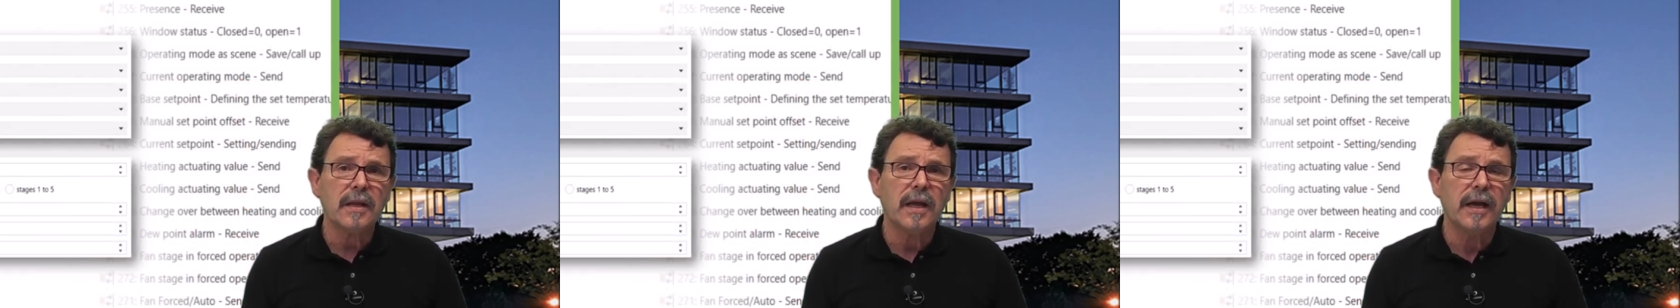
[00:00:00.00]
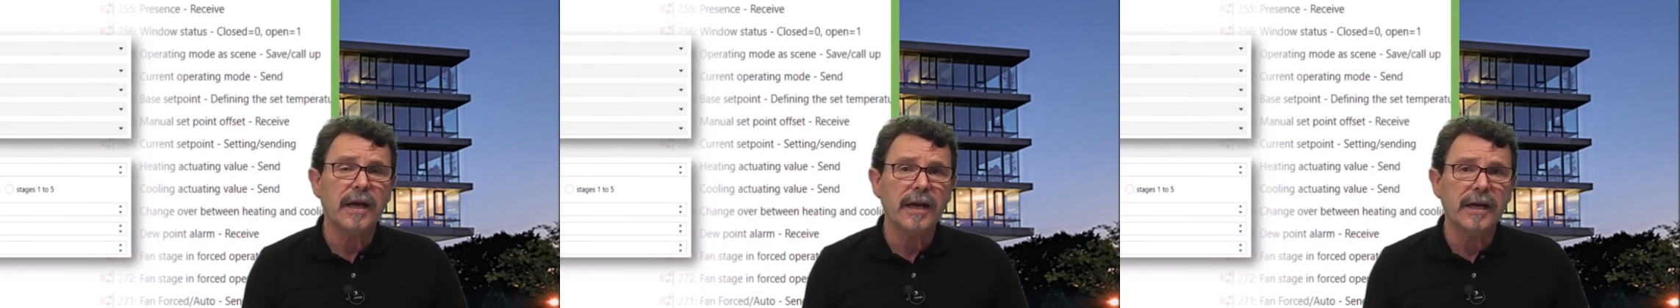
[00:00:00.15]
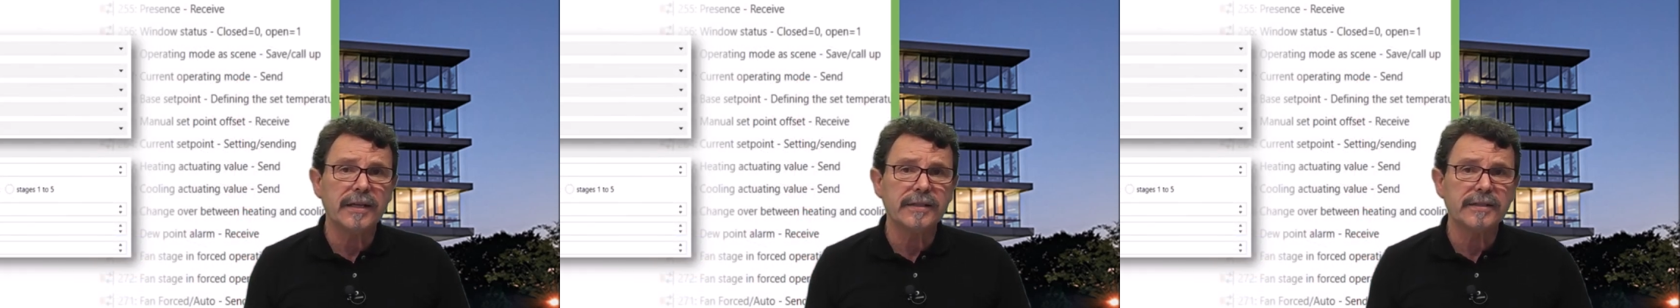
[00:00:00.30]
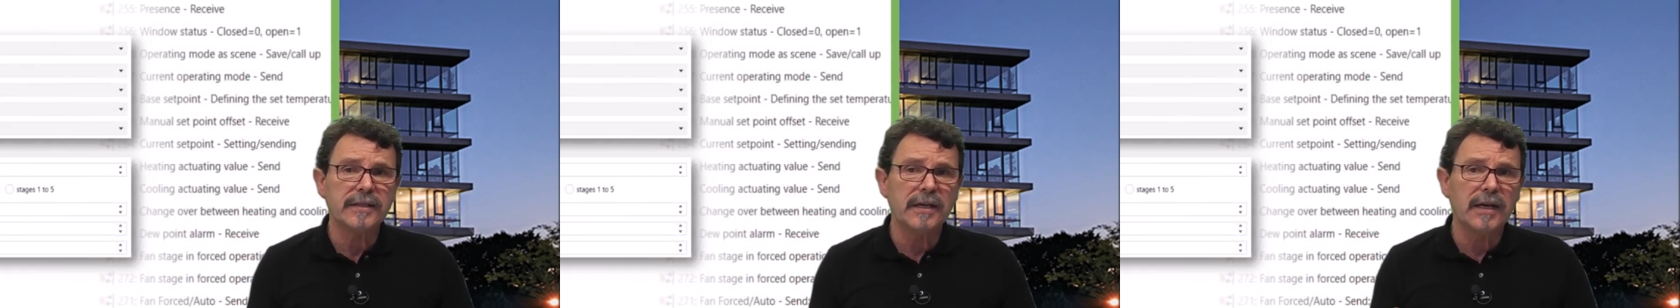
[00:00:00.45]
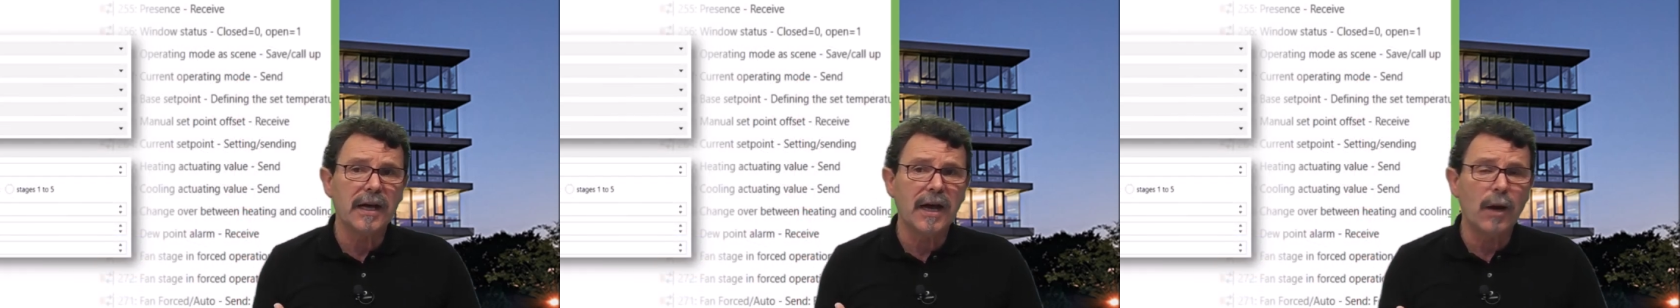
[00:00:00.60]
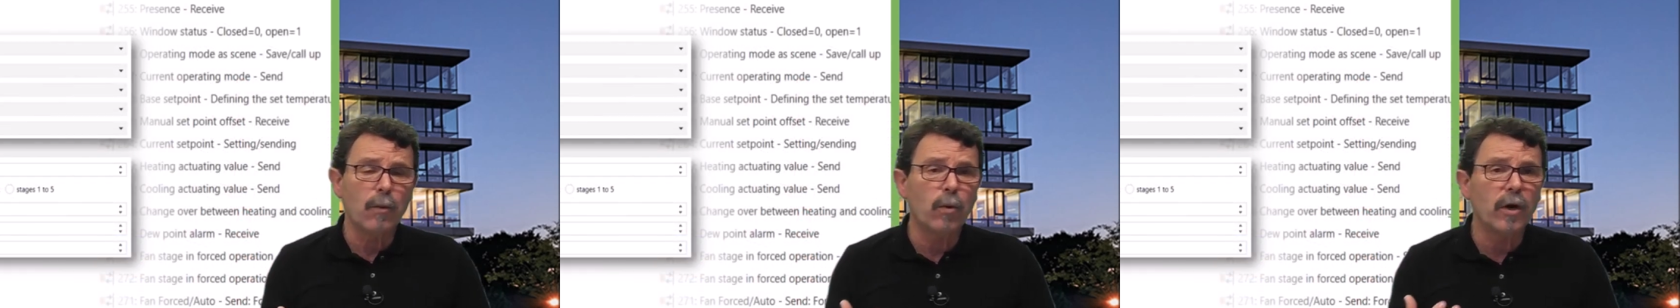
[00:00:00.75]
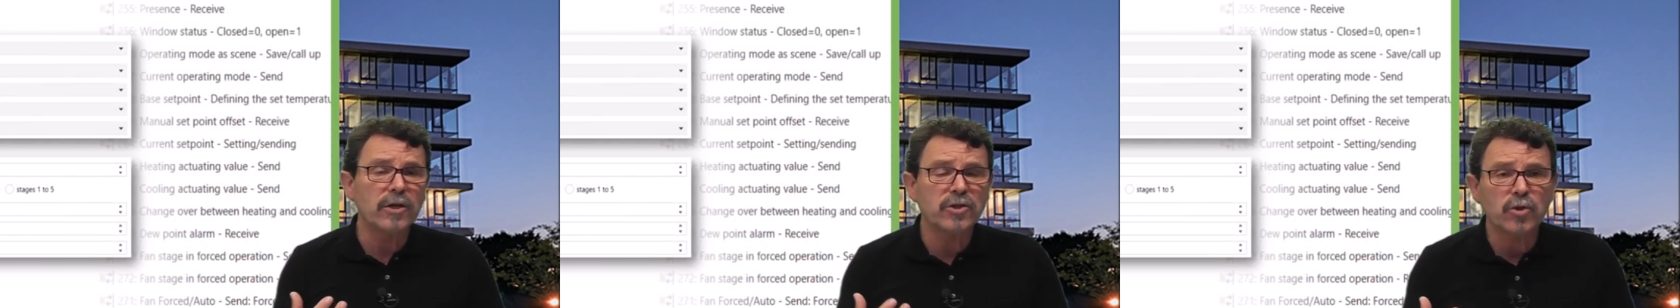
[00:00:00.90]
And I
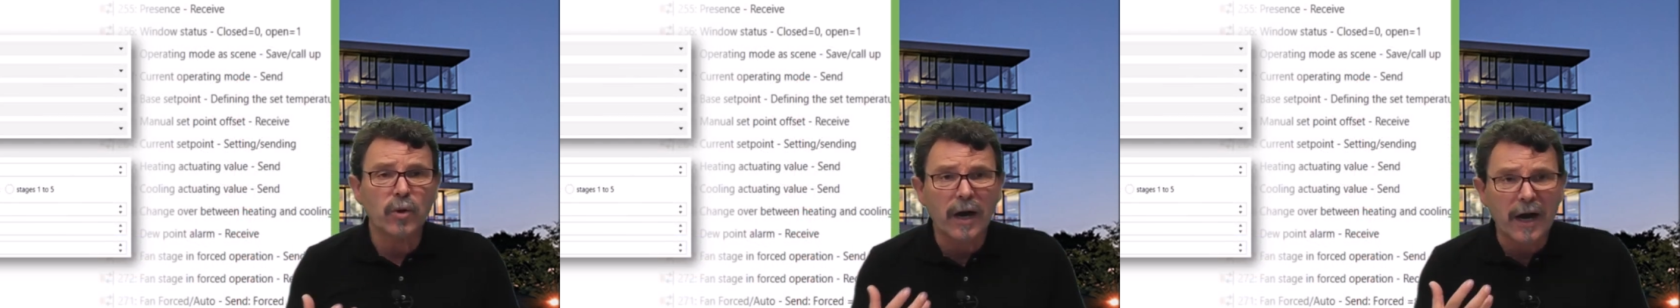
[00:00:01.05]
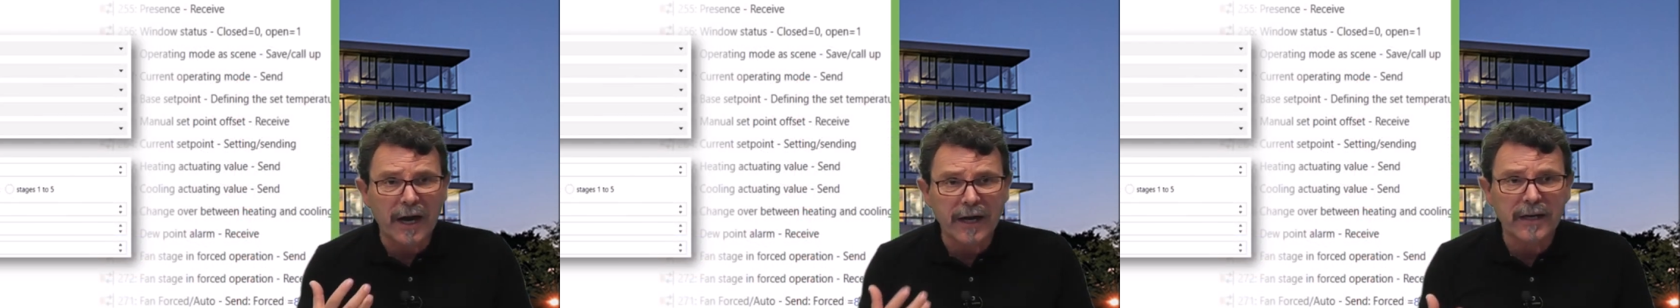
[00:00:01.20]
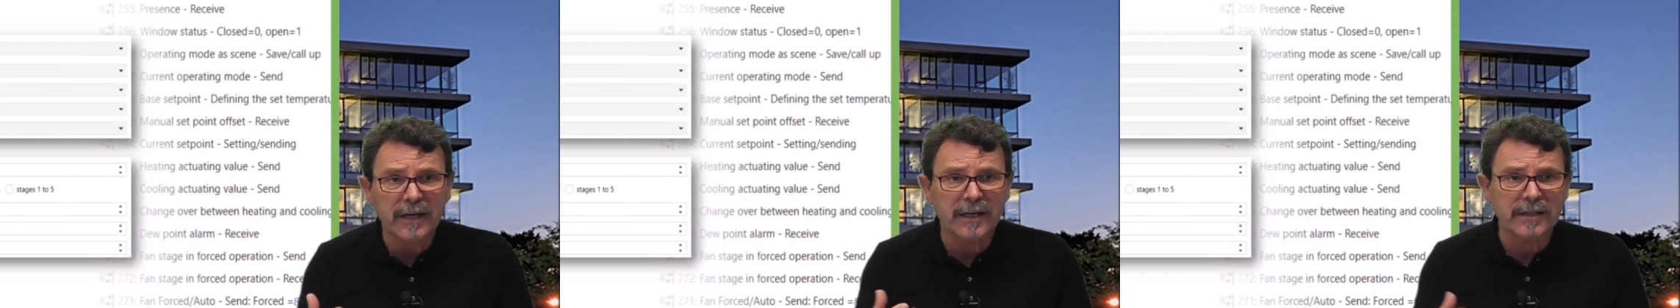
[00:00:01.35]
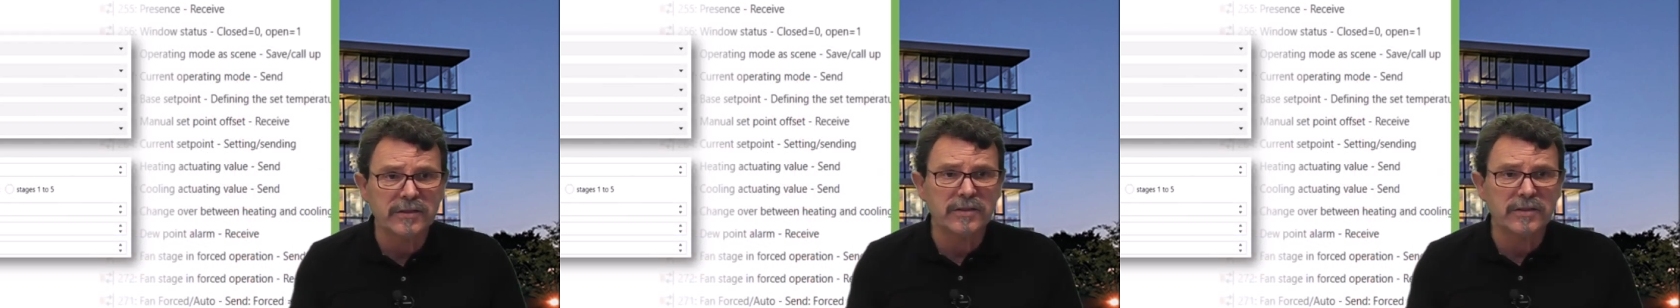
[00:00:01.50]
want to highlight